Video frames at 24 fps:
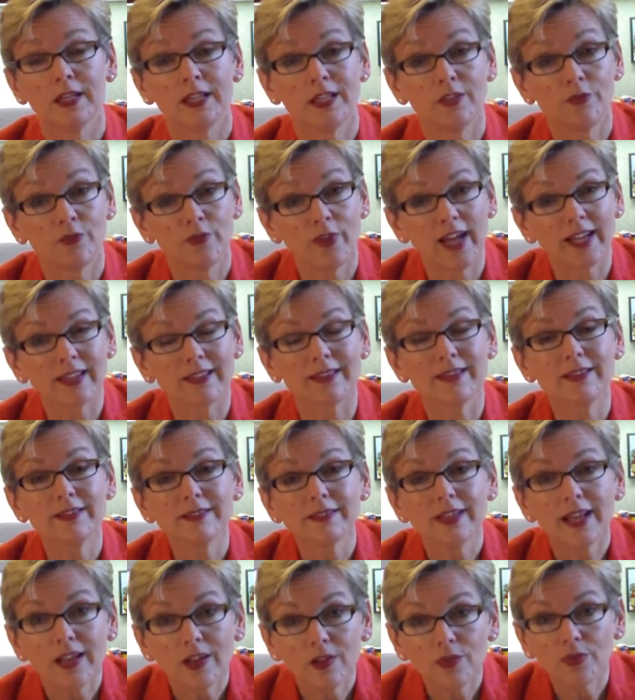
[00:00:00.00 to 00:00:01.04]
In fact,
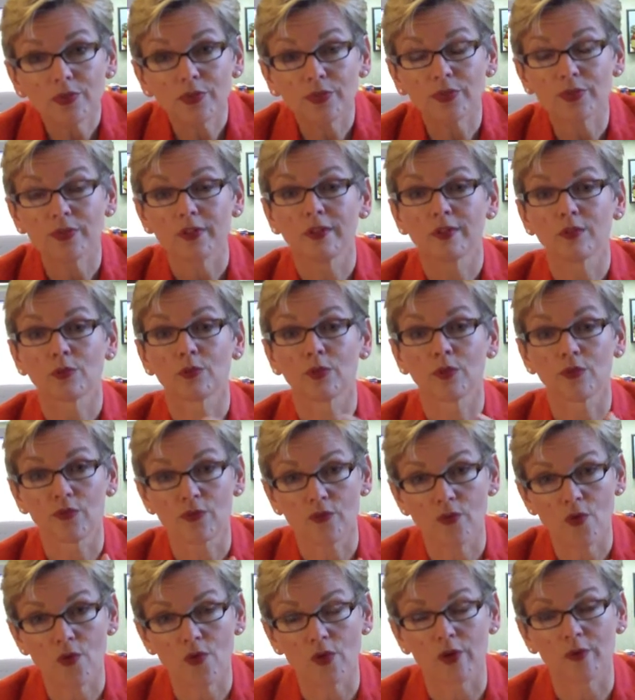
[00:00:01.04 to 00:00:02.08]
this health
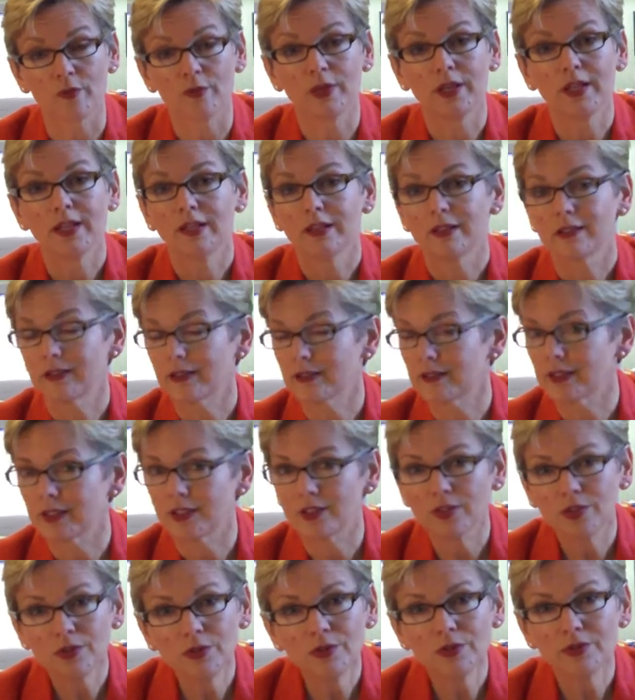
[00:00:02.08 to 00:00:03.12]
reform does a
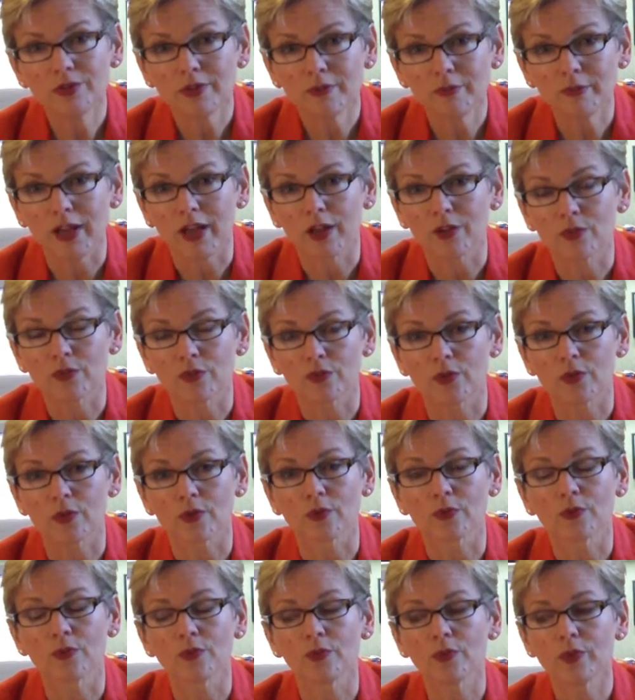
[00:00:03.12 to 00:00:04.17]
huge amount for
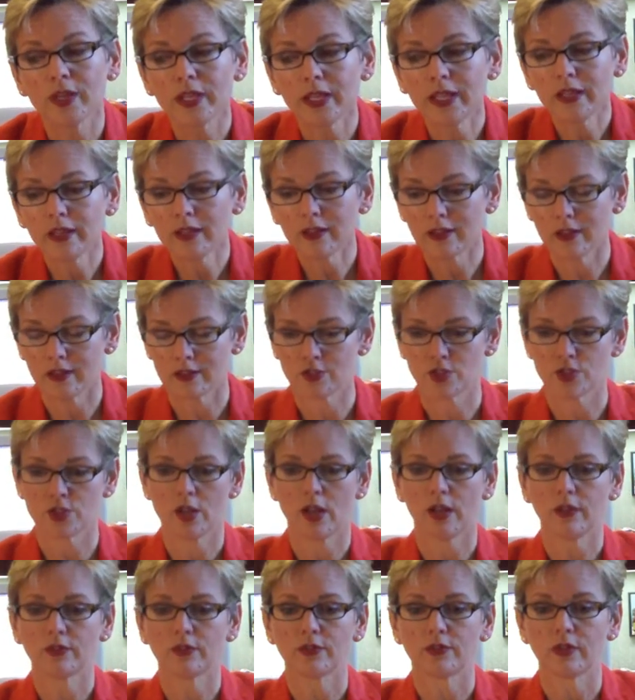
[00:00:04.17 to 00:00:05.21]

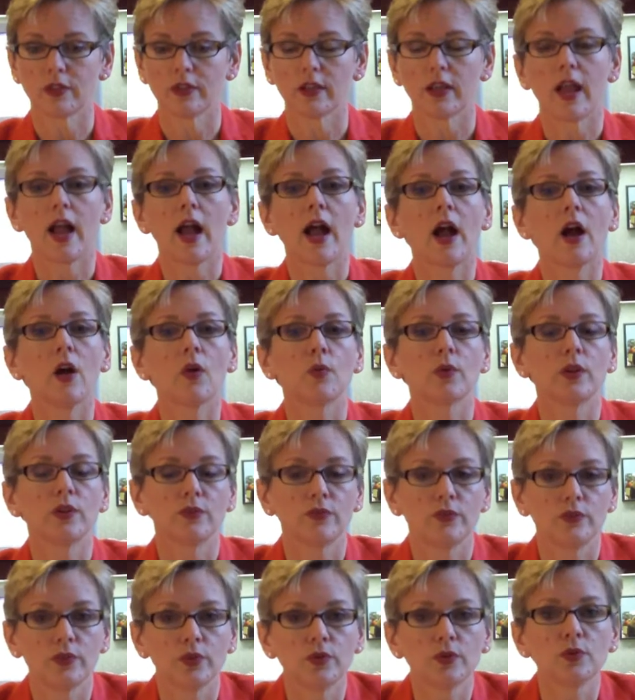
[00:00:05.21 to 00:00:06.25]
readjusting how we
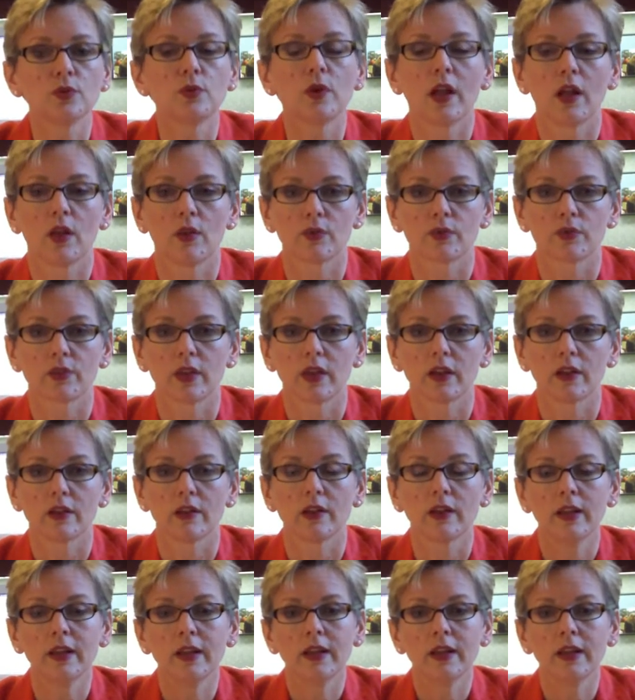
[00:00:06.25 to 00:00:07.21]
view healthcare.